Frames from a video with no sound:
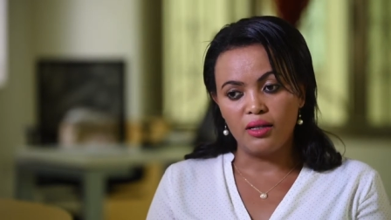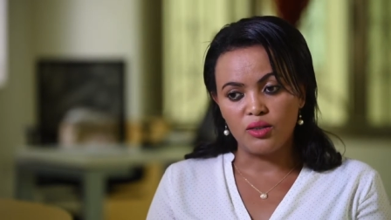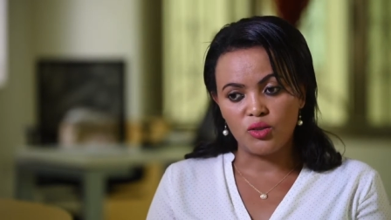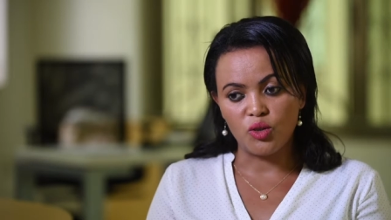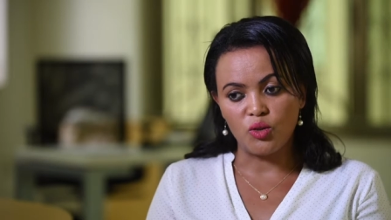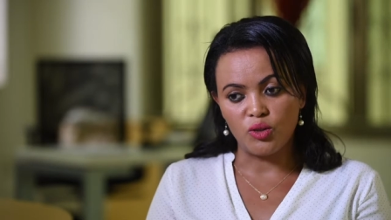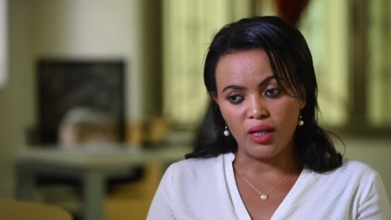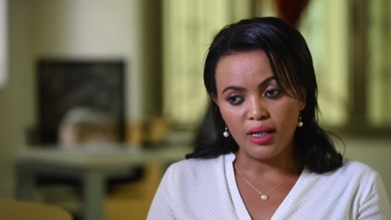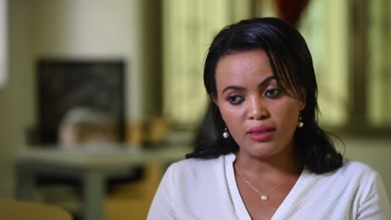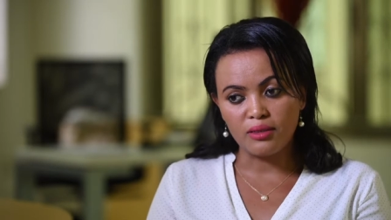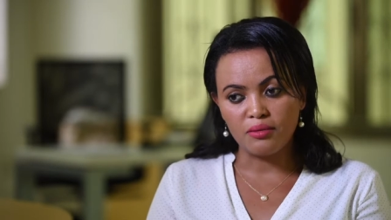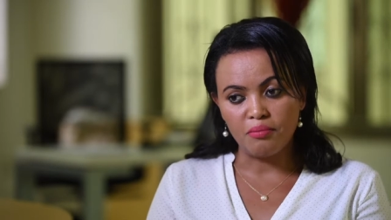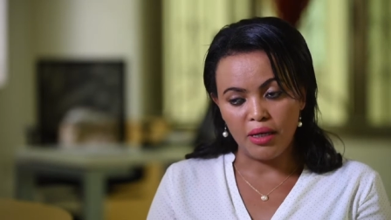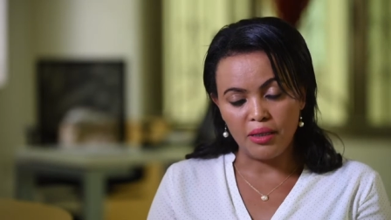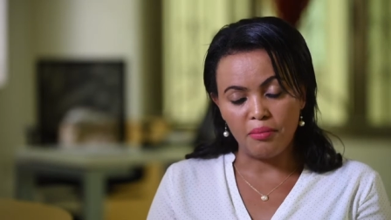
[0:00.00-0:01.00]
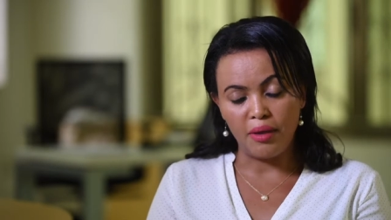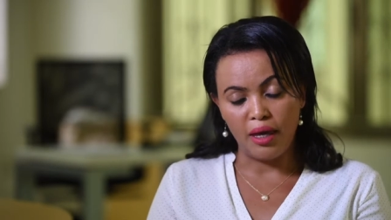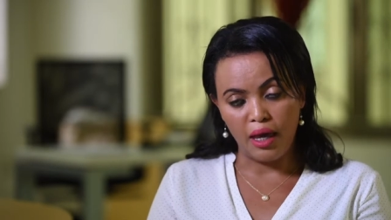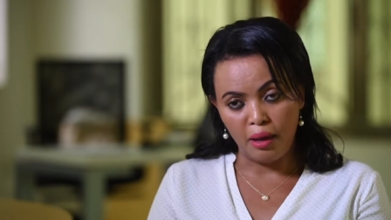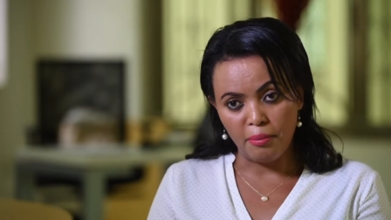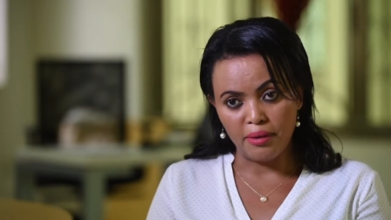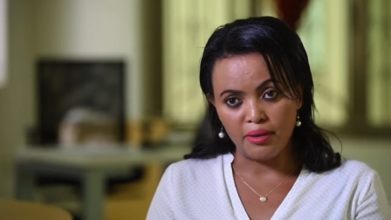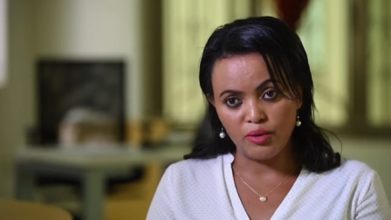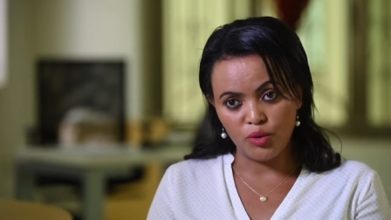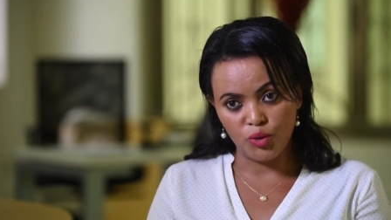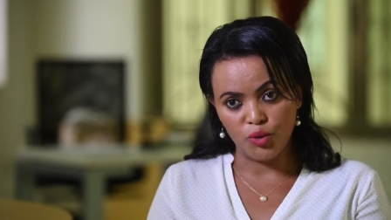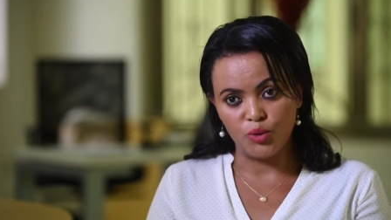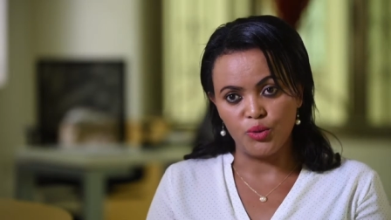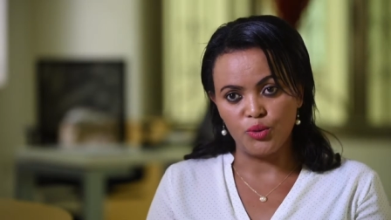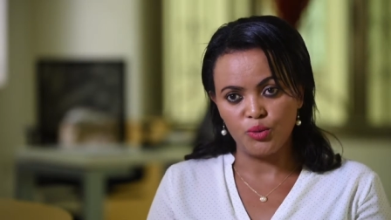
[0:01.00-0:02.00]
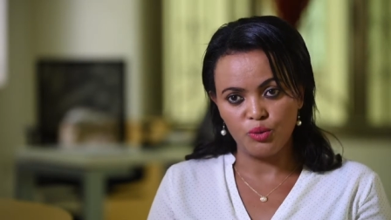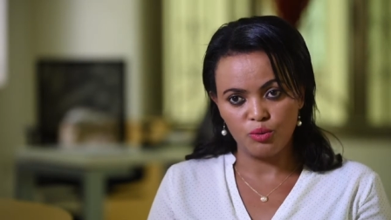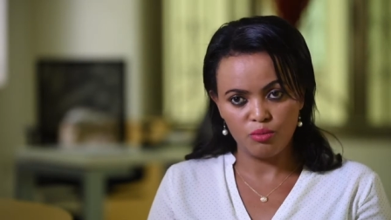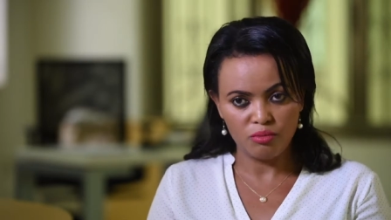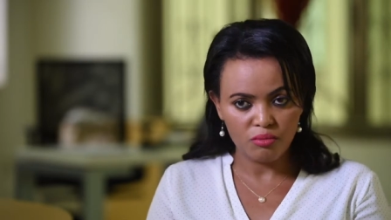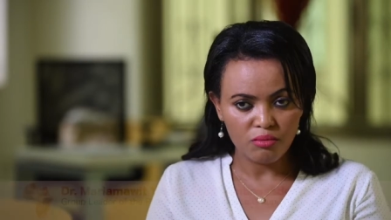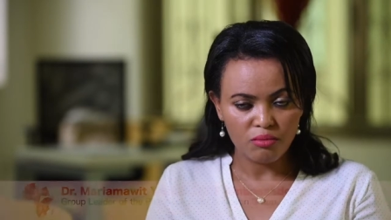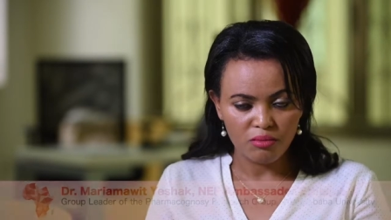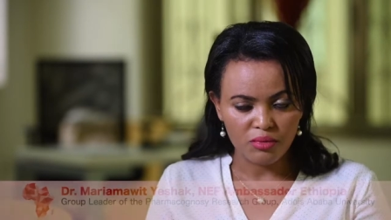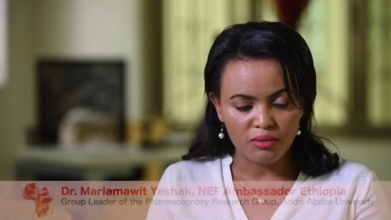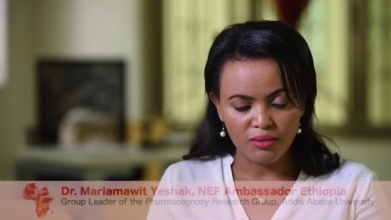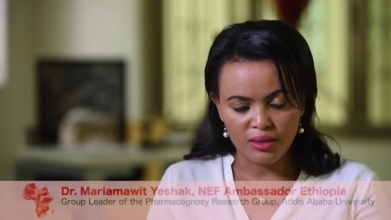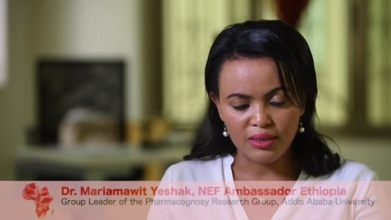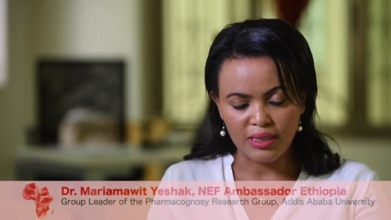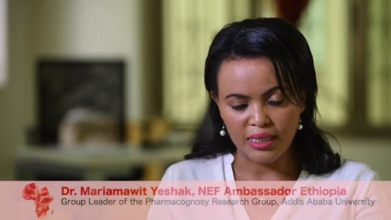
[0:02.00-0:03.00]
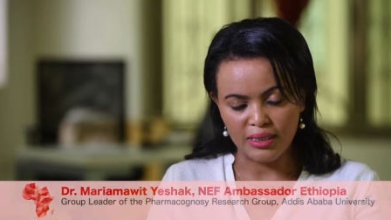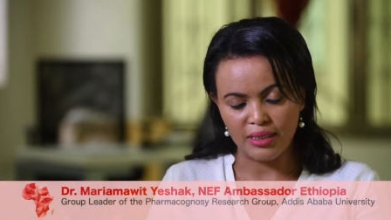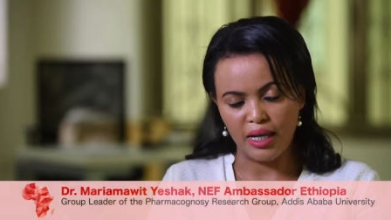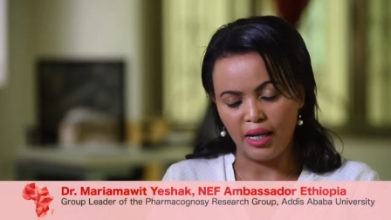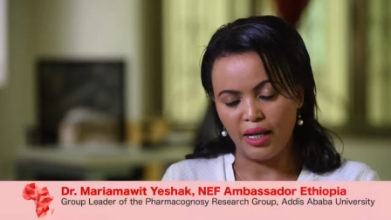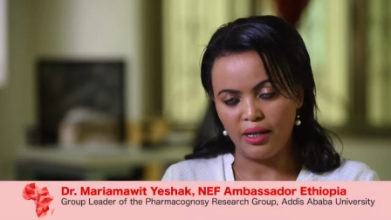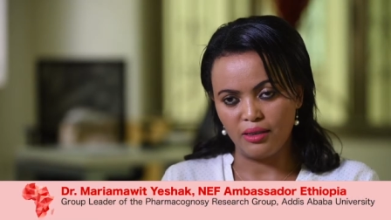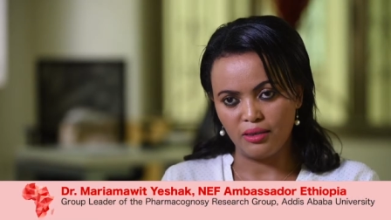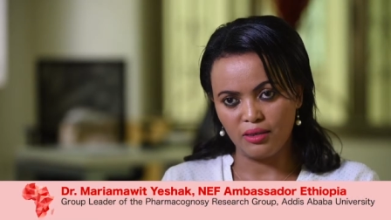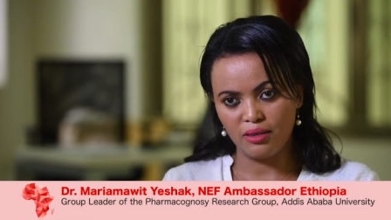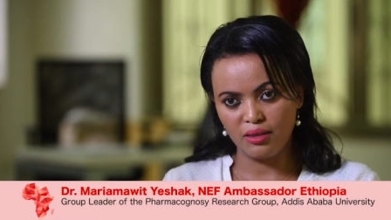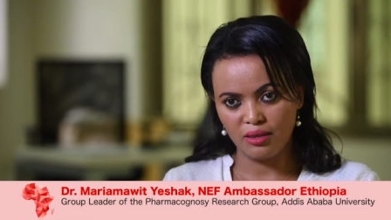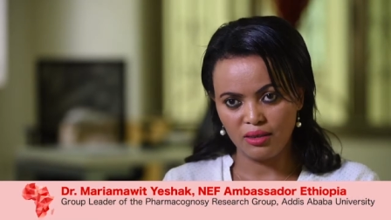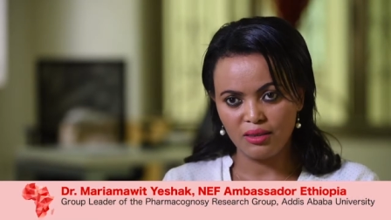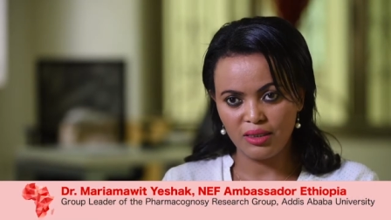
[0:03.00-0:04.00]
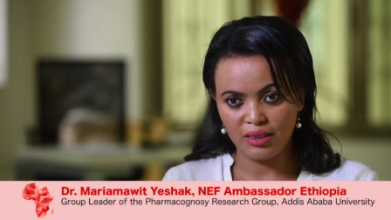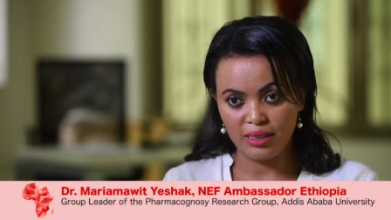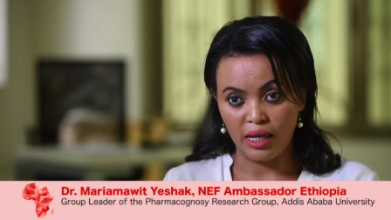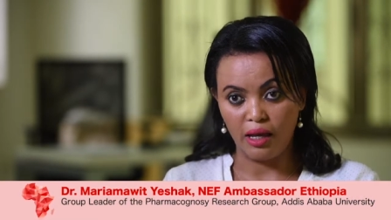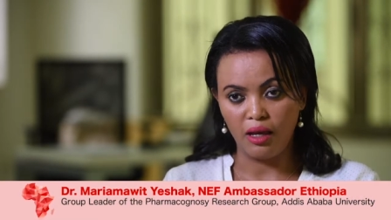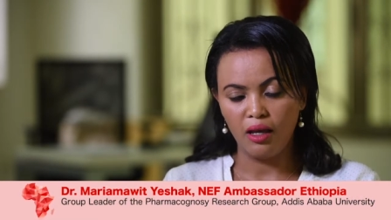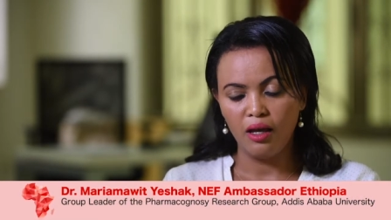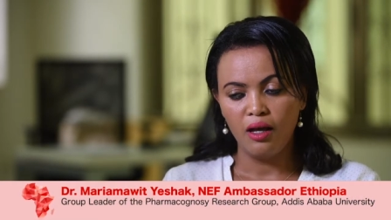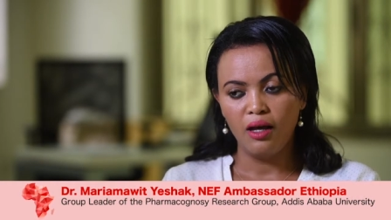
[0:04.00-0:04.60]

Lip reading: so that made me able to sustain and stay.